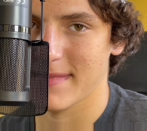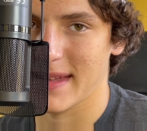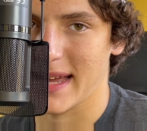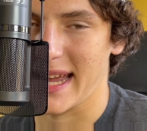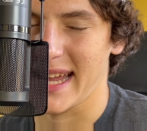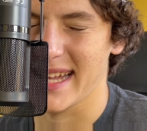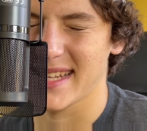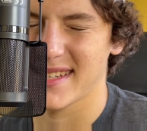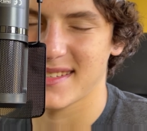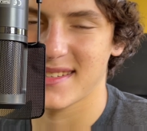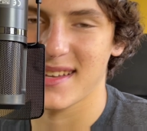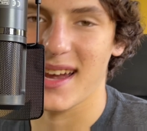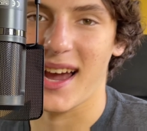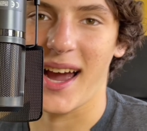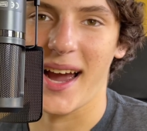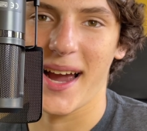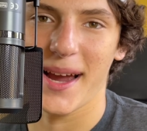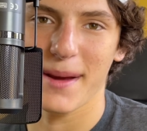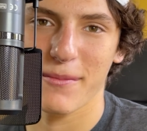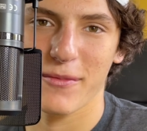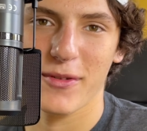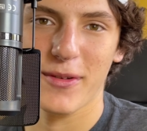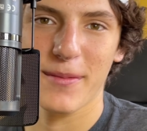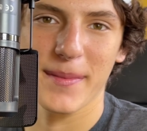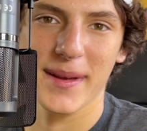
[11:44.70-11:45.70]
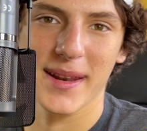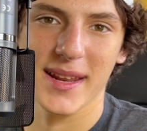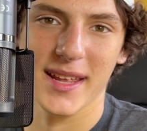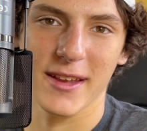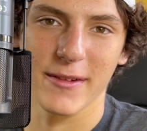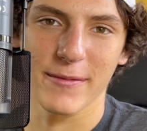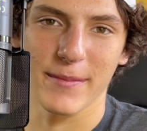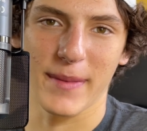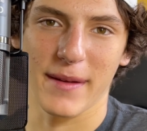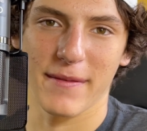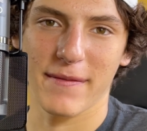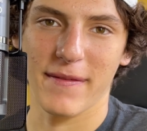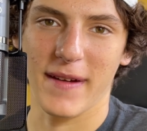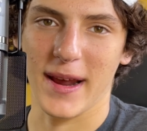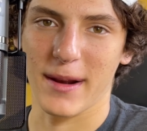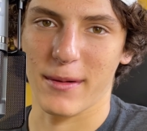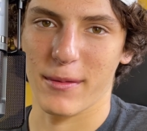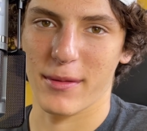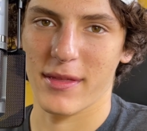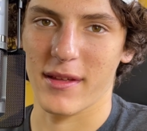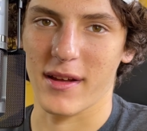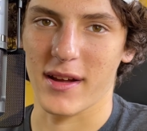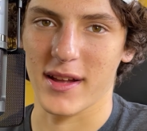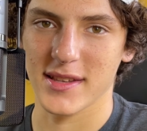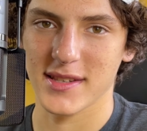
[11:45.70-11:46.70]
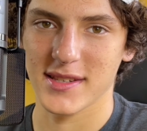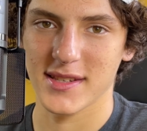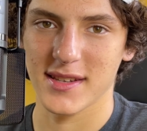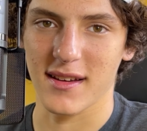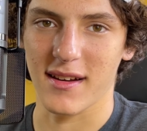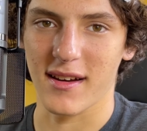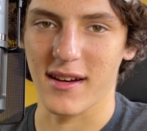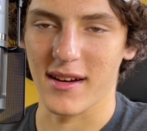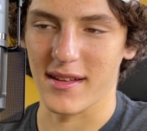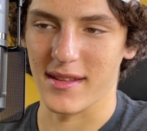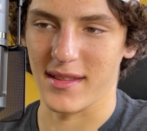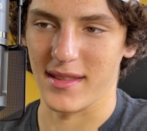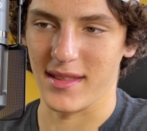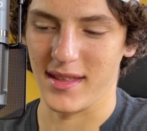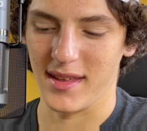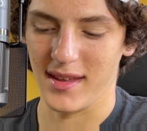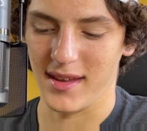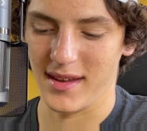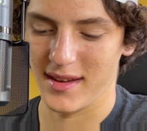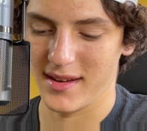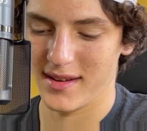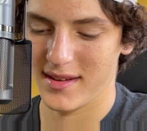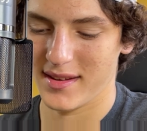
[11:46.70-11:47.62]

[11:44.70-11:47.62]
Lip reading: It's time for me to give my final thoughts on the